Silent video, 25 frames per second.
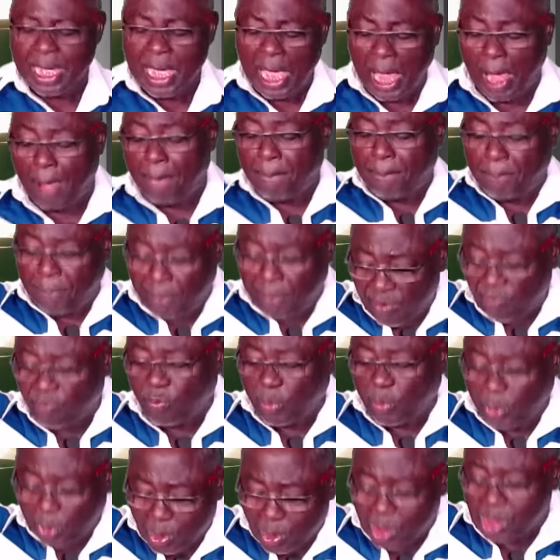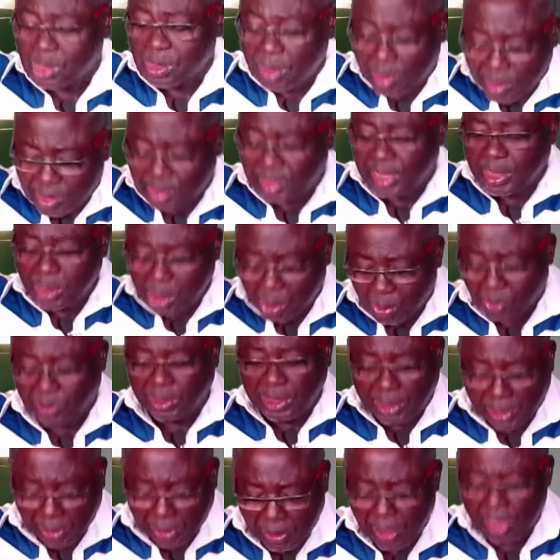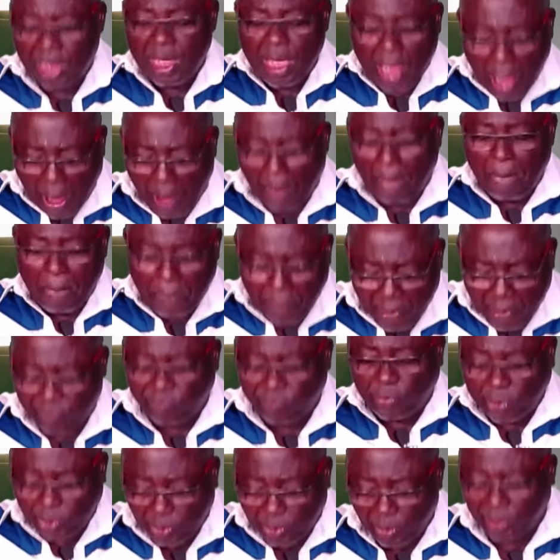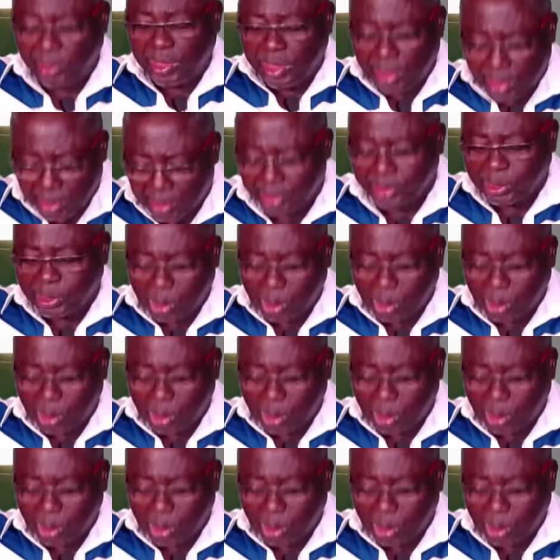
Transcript: I pray for your success today. I pray for your healing